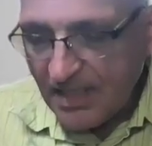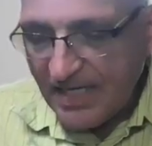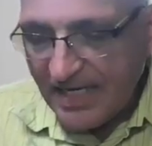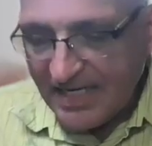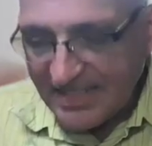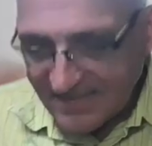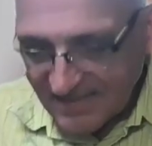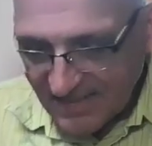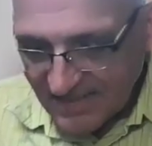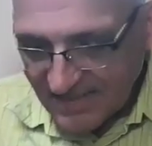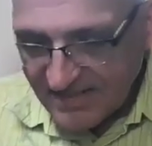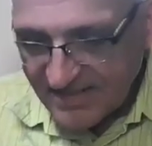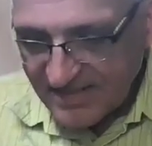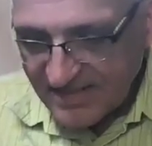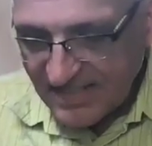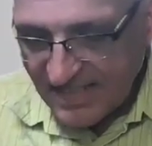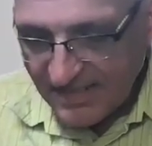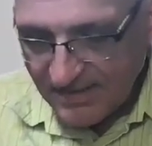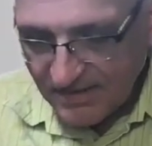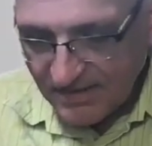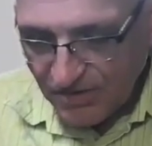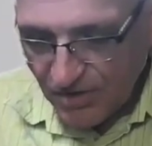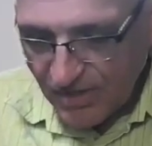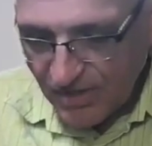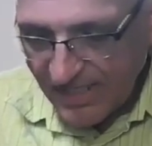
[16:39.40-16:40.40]
As I
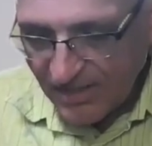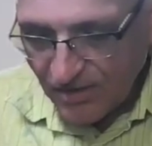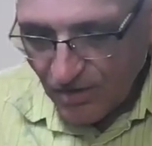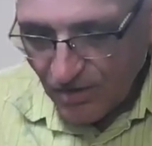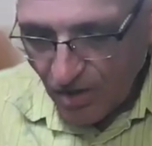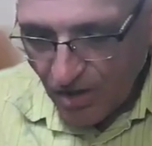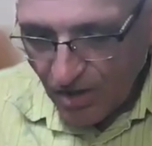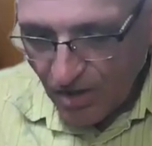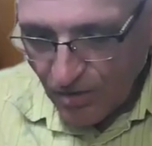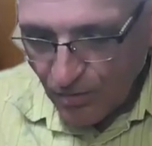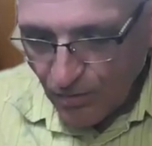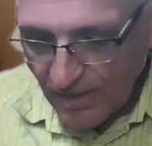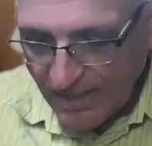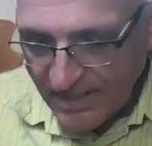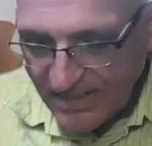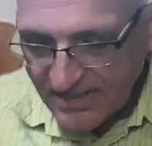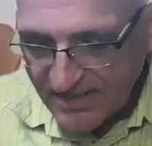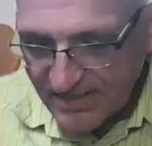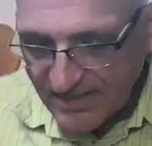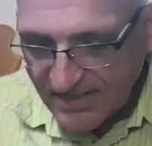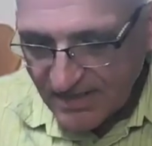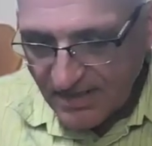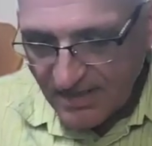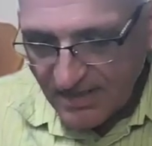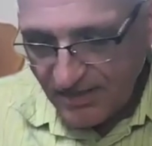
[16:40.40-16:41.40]
said, you can
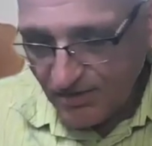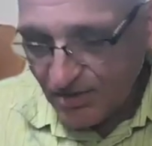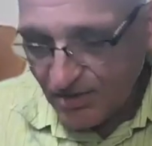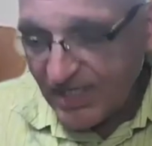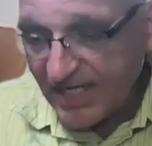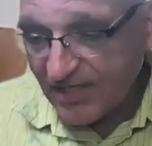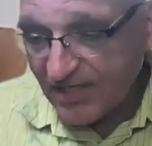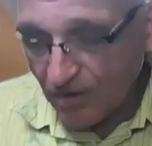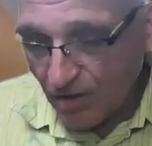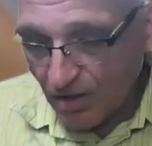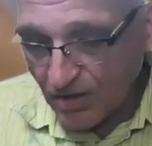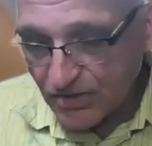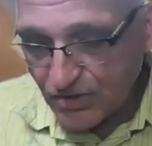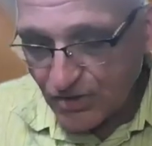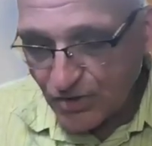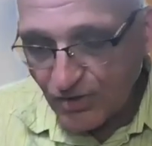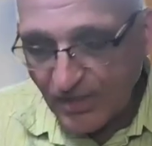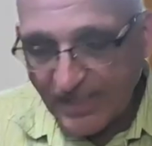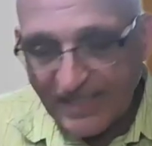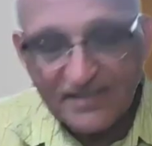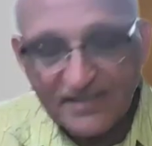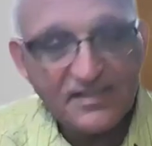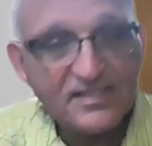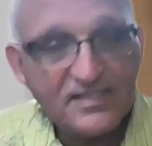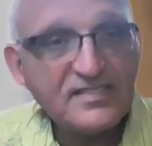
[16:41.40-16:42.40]
also
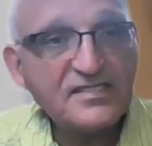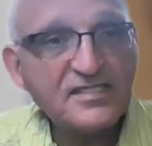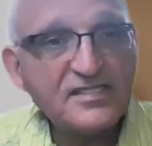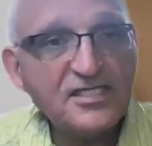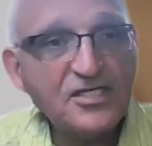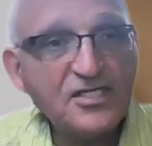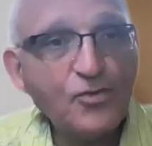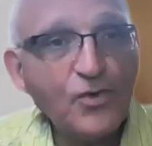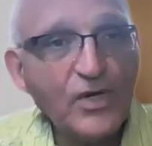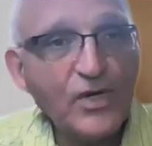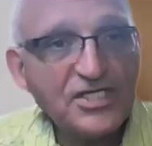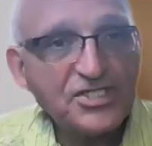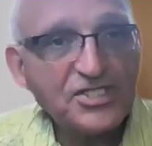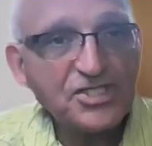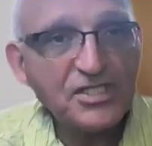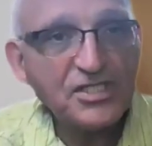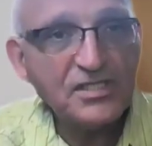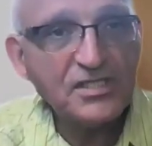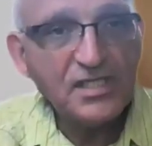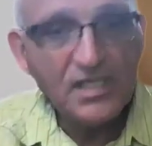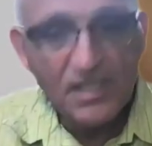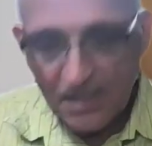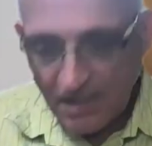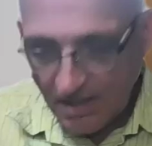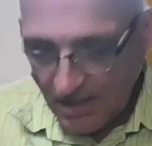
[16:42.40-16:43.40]
get this equation
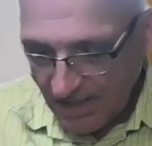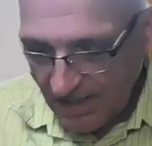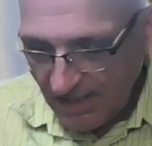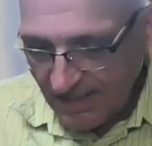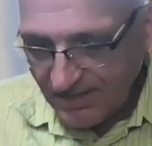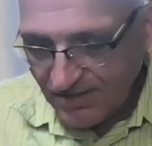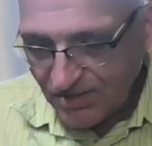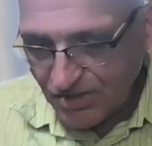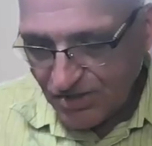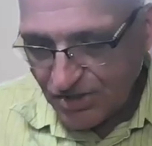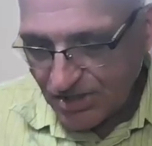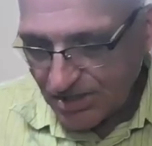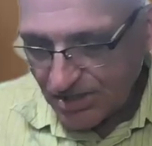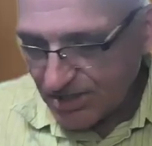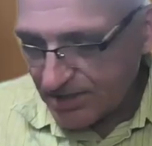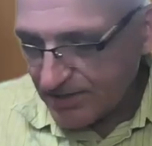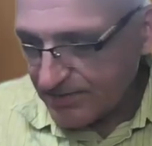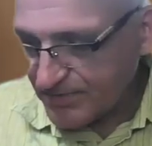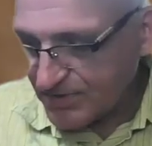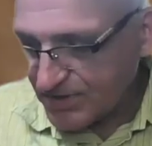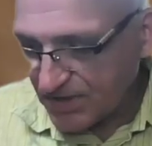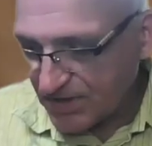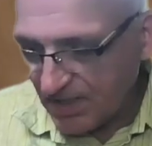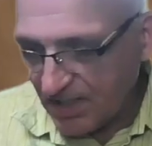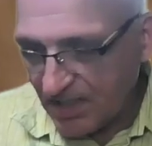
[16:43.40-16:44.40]
in
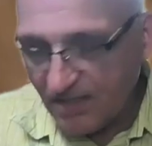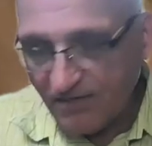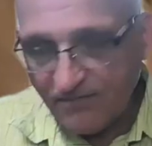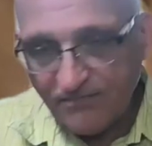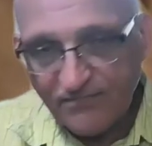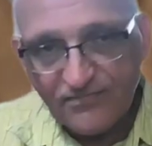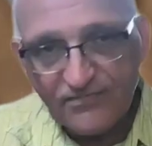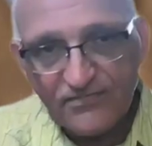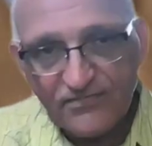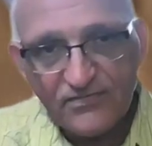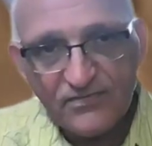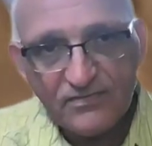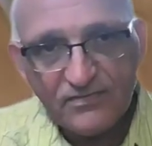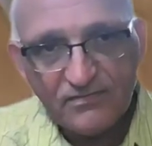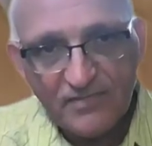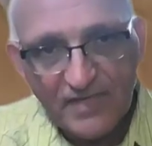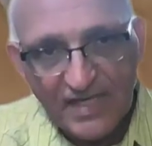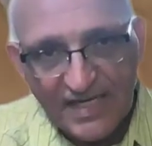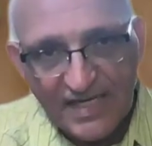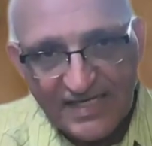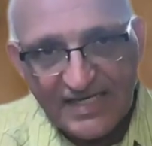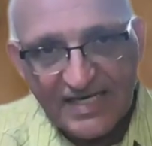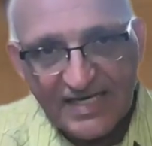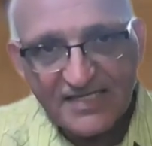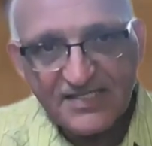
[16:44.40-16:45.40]
terms of
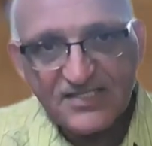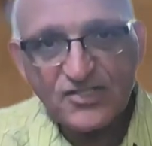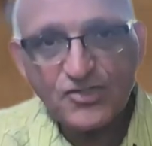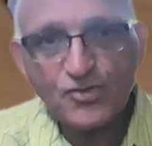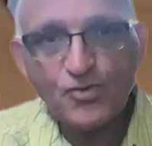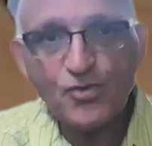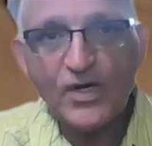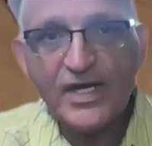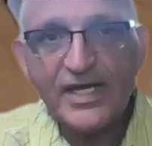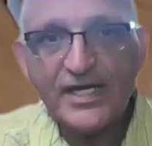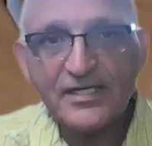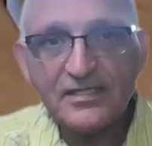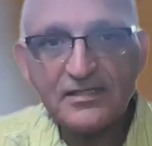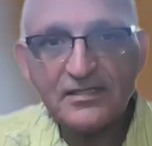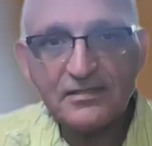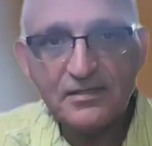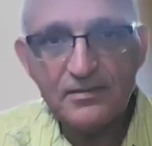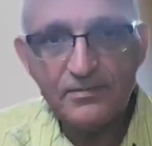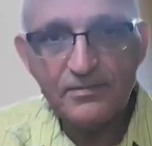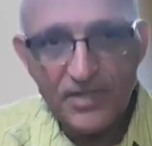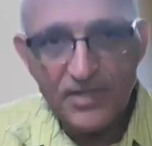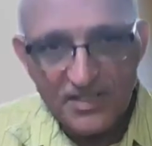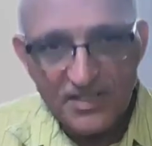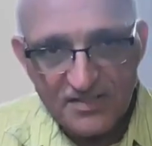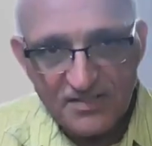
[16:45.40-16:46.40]
ax squared
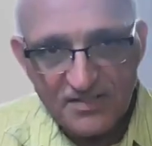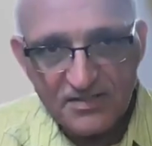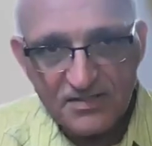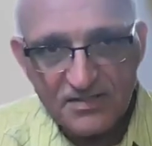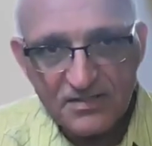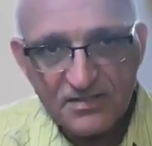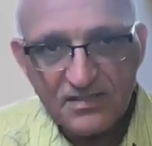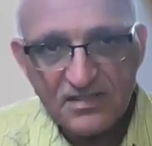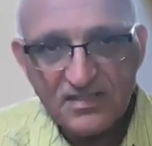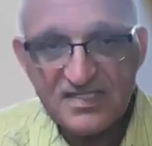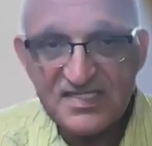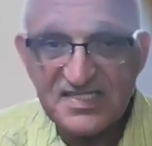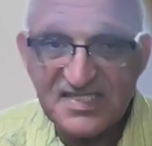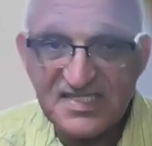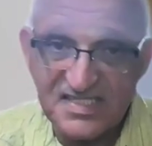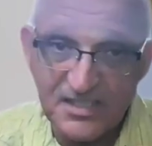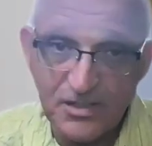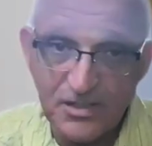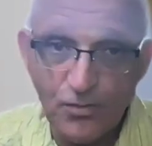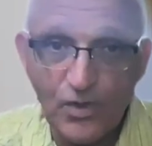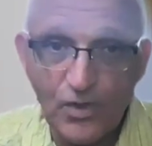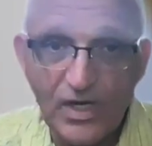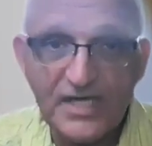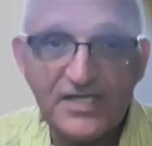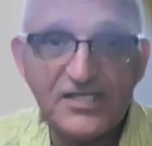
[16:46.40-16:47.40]
plus
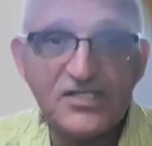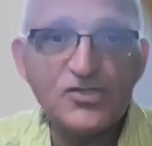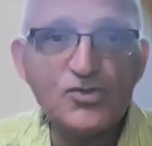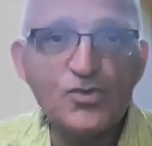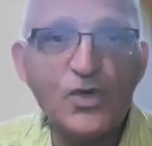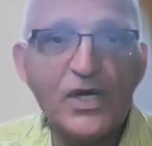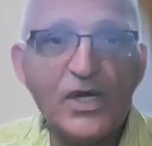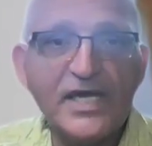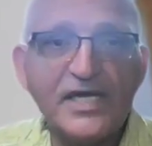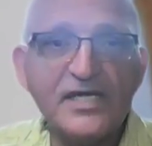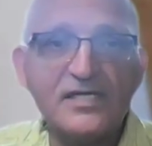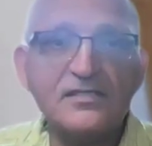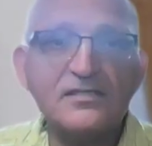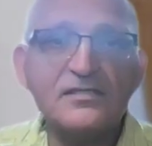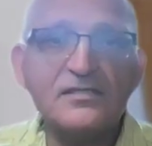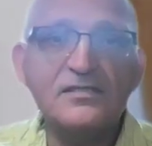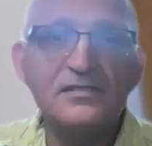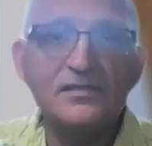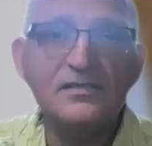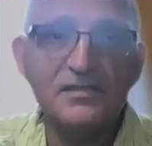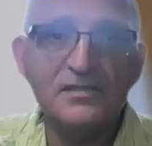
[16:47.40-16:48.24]
cy squared,